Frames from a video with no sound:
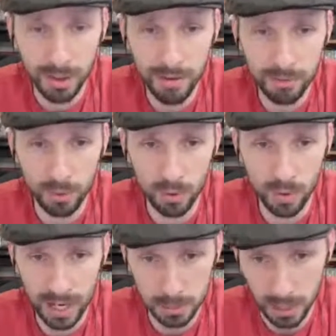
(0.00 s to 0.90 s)
for
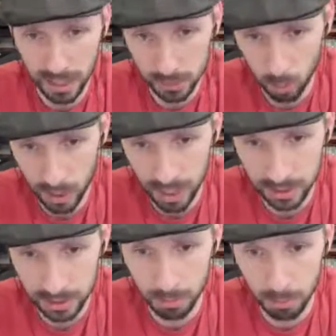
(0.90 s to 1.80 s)
Xbox One
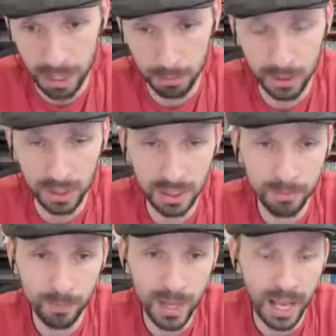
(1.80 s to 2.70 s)
X compatibility,
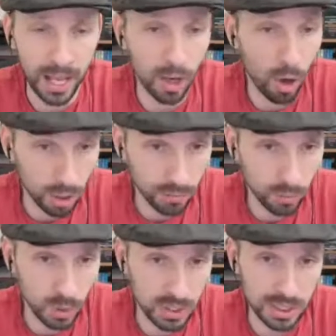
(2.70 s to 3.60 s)
and all of
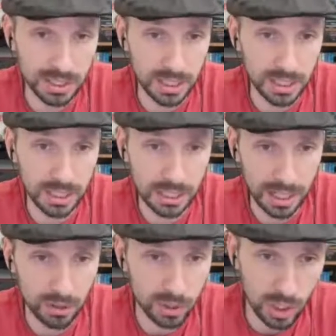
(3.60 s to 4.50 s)
which contain
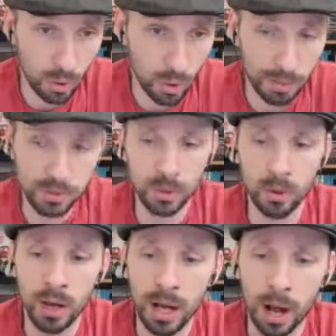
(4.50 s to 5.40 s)
couch co-op. So
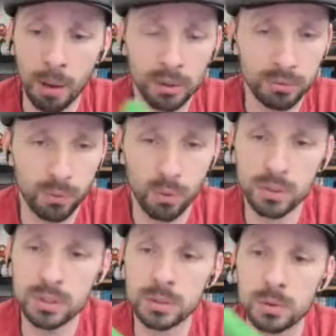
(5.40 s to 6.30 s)
I'm looking
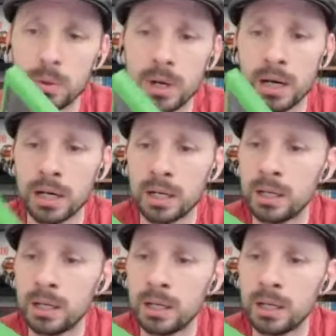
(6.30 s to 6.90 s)
forward to